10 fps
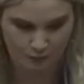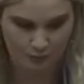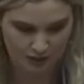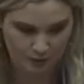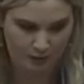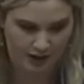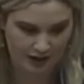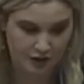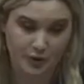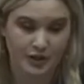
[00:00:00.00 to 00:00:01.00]
we were
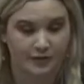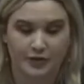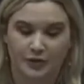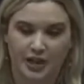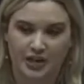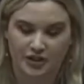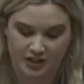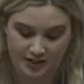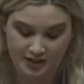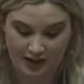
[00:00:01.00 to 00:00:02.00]
in two different
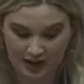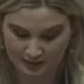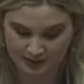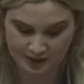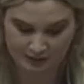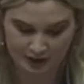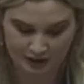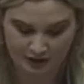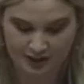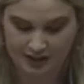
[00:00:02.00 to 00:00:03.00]
locations. I was in
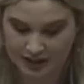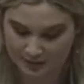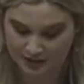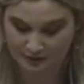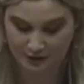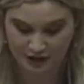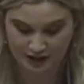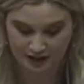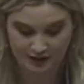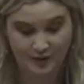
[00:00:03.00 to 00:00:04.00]
Maryland and he was in
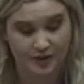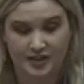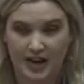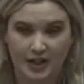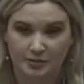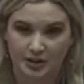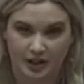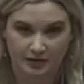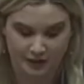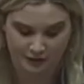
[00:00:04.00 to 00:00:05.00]
Virginia, so this had to be
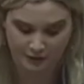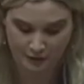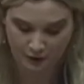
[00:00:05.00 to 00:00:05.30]
done via phone